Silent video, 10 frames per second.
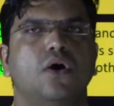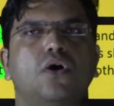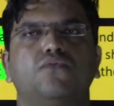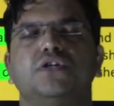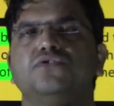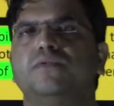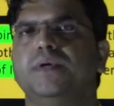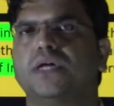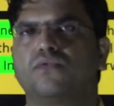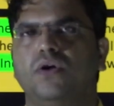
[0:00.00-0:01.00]
or what should be
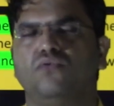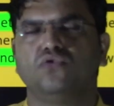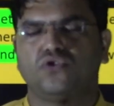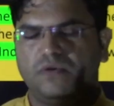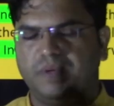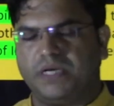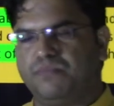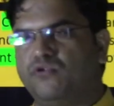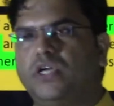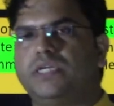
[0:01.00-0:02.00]
the who should be
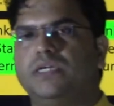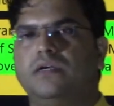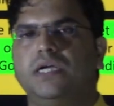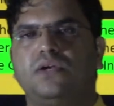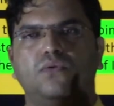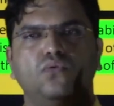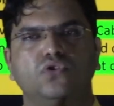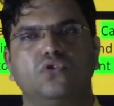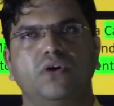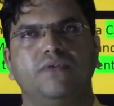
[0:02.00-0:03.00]
appointed, right?
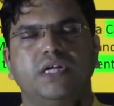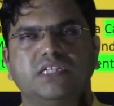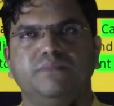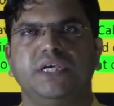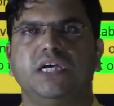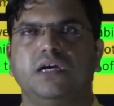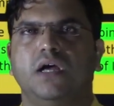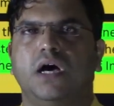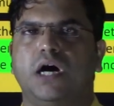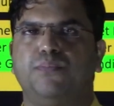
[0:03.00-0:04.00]
Whosoever is being
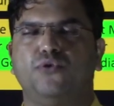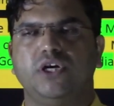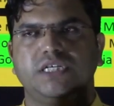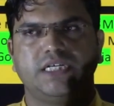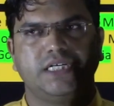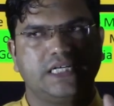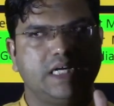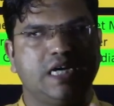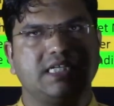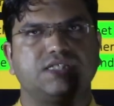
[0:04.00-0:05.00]
appointed
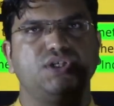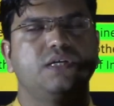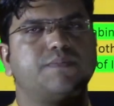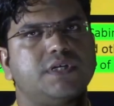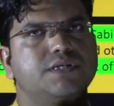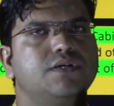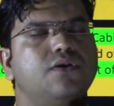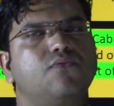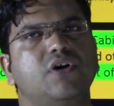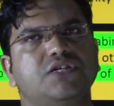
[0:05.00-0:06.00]
as chairperson
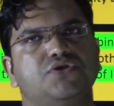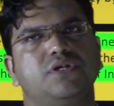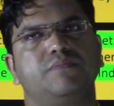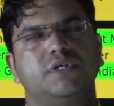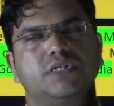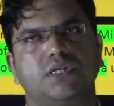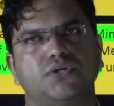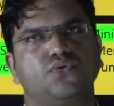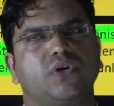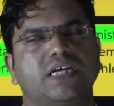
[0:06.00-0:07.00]
or vice chairperson
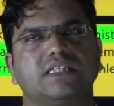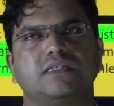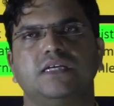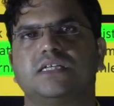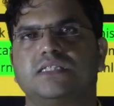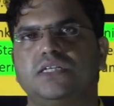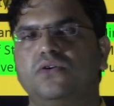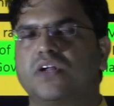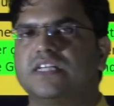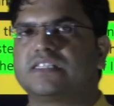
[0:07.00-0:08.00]
to NCSC
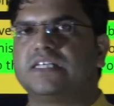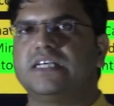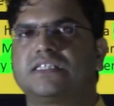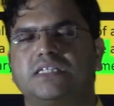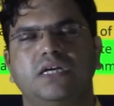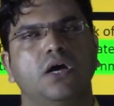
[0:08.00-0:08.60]
or NCST